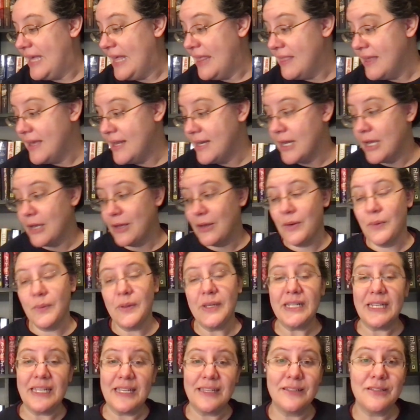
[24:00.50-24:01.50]
then
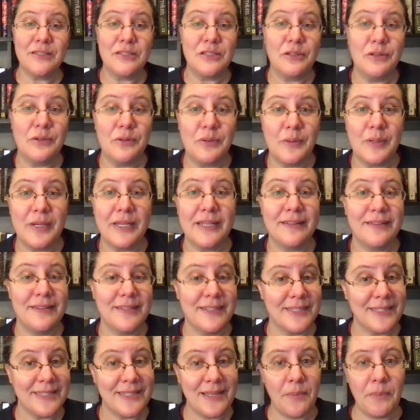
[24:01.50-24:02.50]
going into
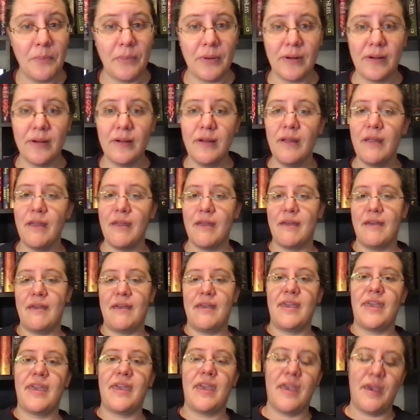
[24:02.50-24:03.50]
December,
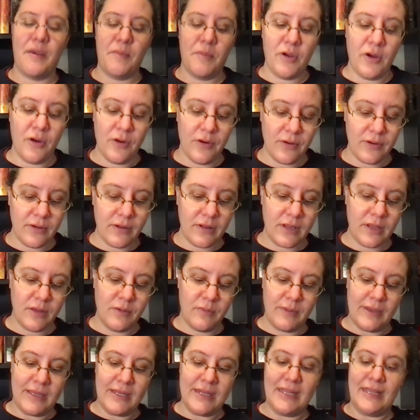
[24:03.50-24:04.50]
I am currently
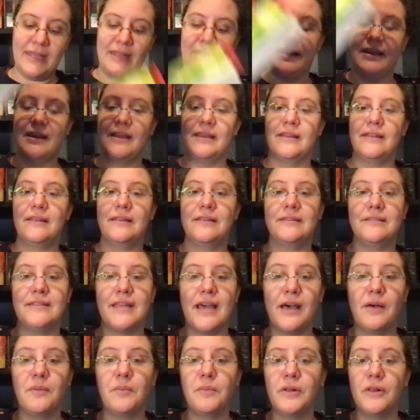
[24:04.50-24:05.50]
reading
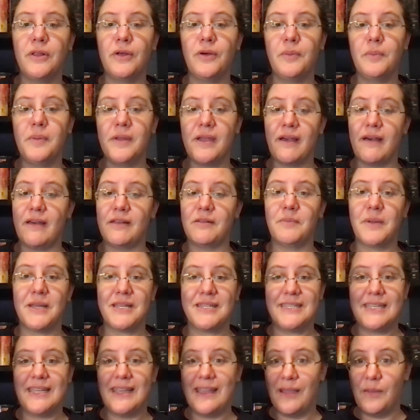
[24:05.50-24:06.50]
Down Below Beyond by
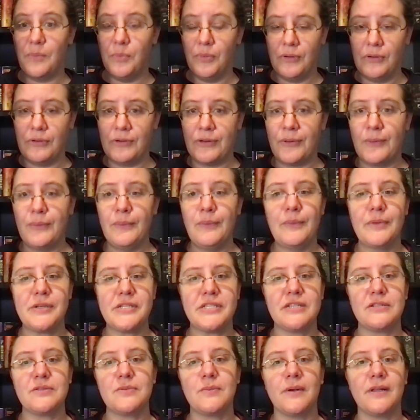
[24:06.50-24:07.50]
T.A. Bruno,
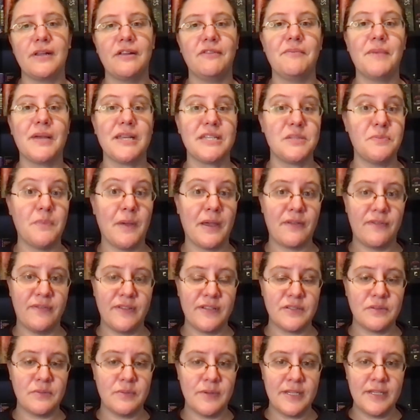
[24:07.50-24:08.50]
which is one of my
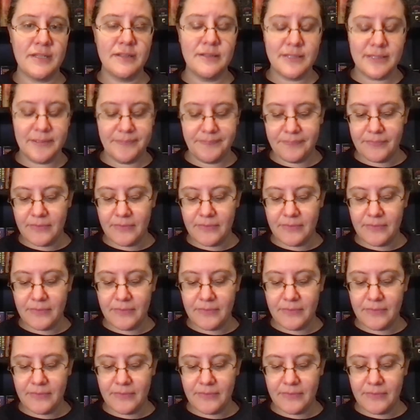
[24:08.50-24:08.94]
Specfest reads.